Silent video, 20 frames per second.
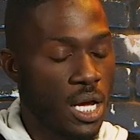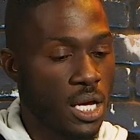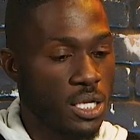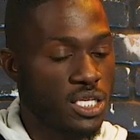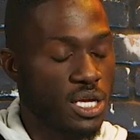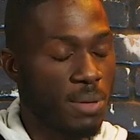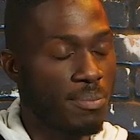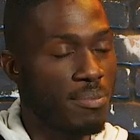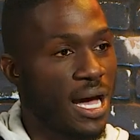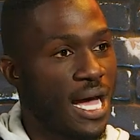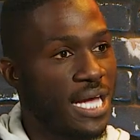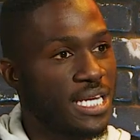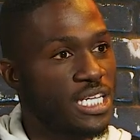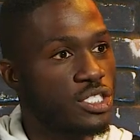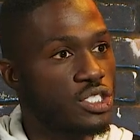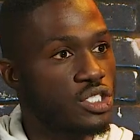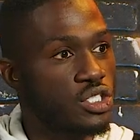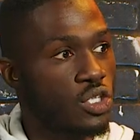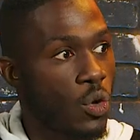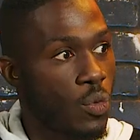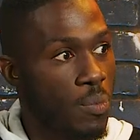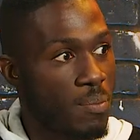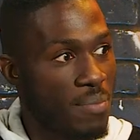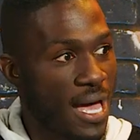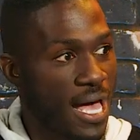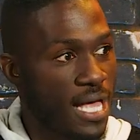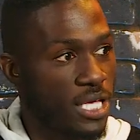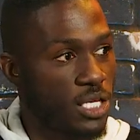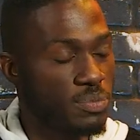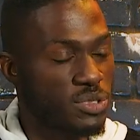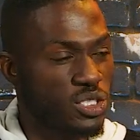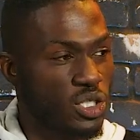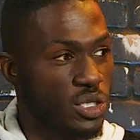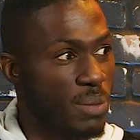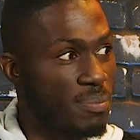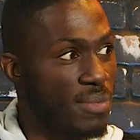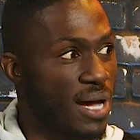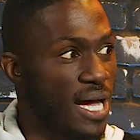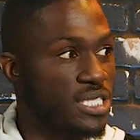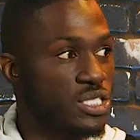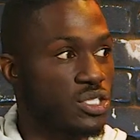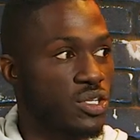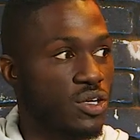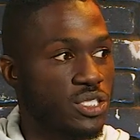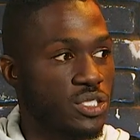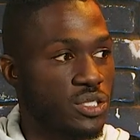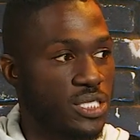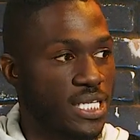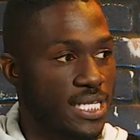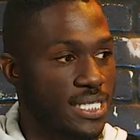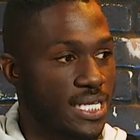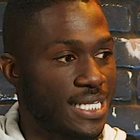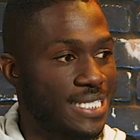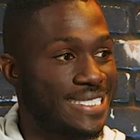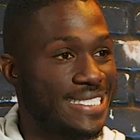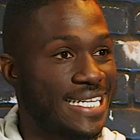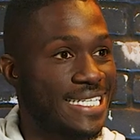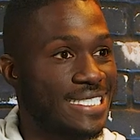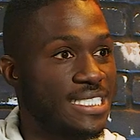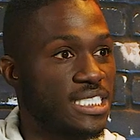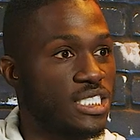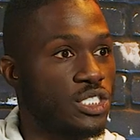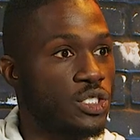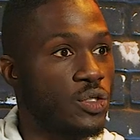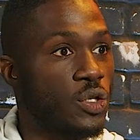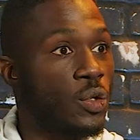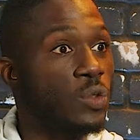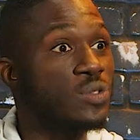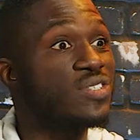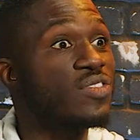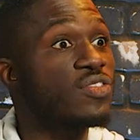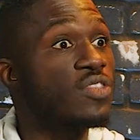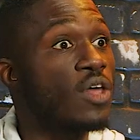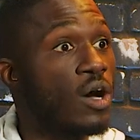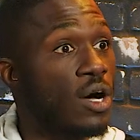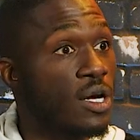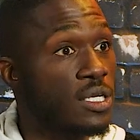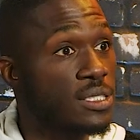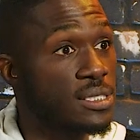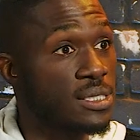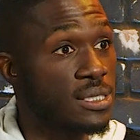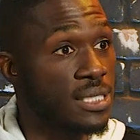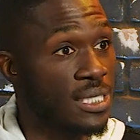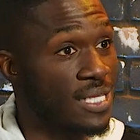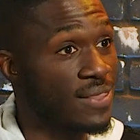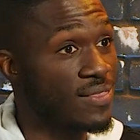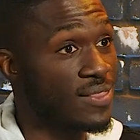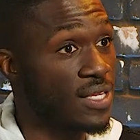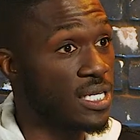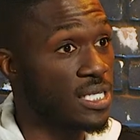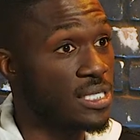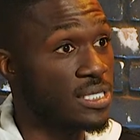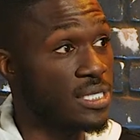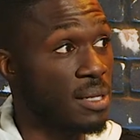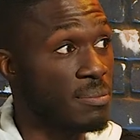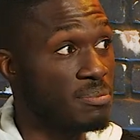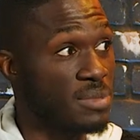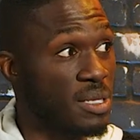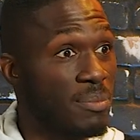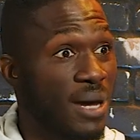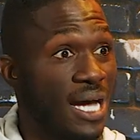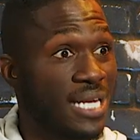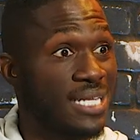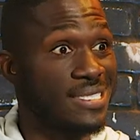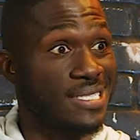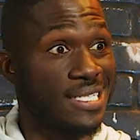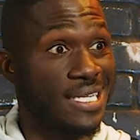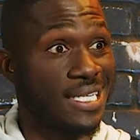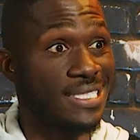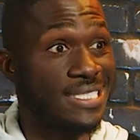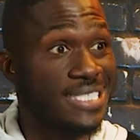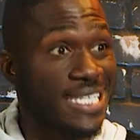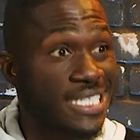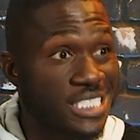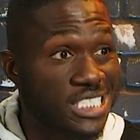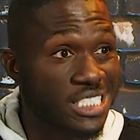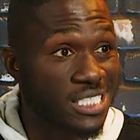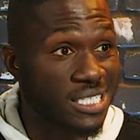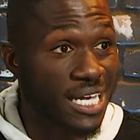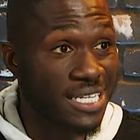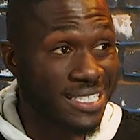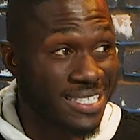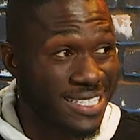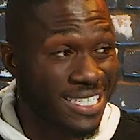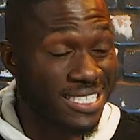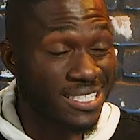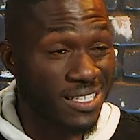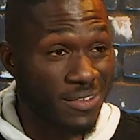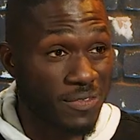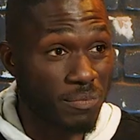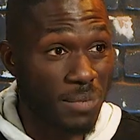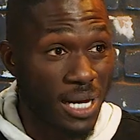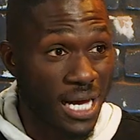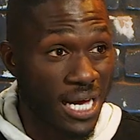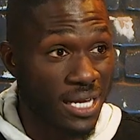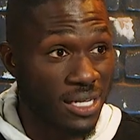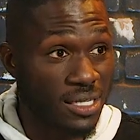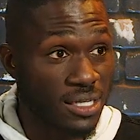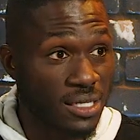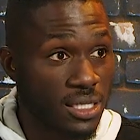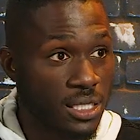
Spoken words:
your mind is so malleable. So your mind starts to get addicted to those thoughts. And the mm-hmm. thing is that the mind is an addictive mind.